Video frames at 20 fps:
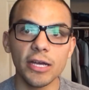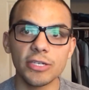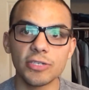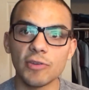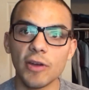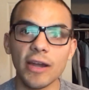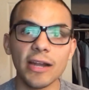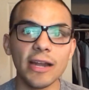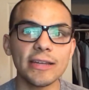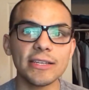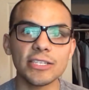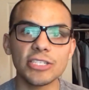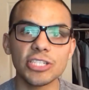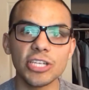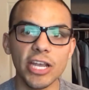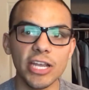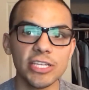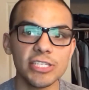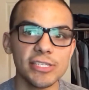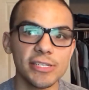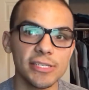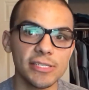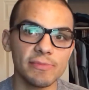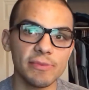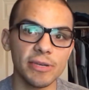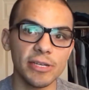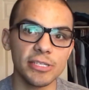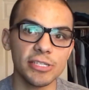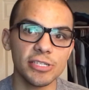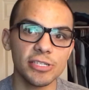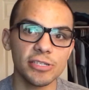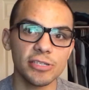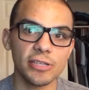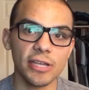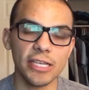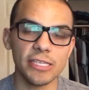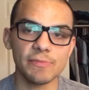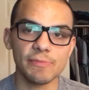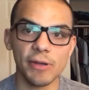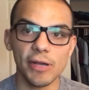trying not to change it as much
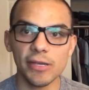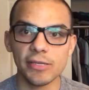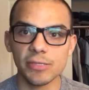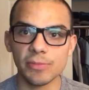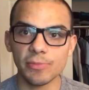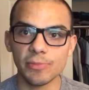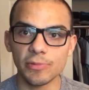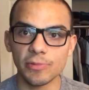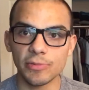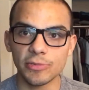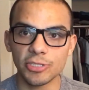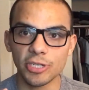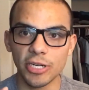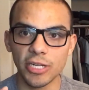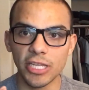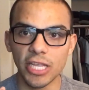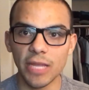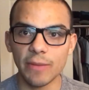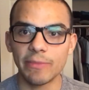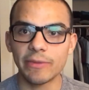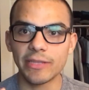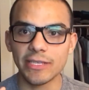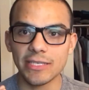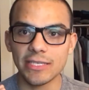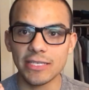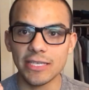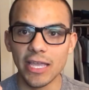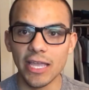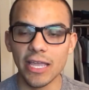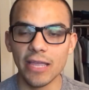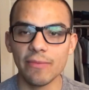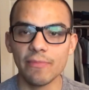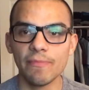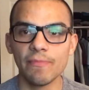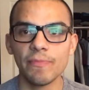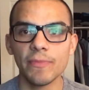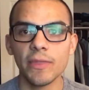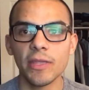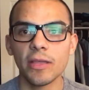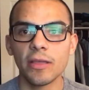as possible and trying to keep it the same
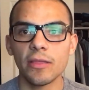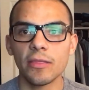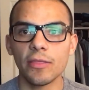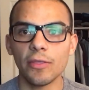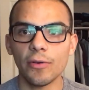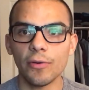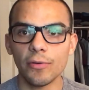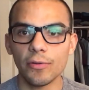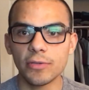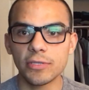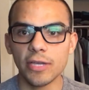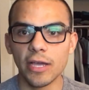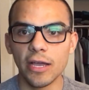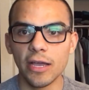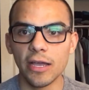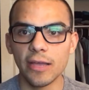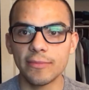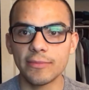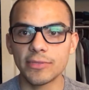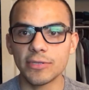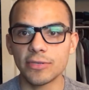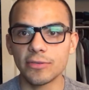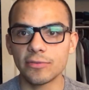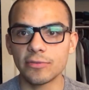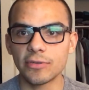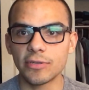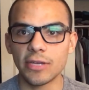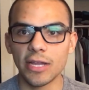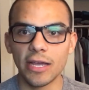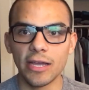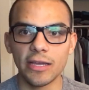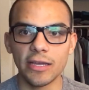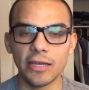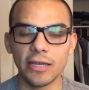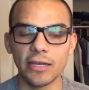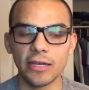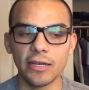the whole time, so you're not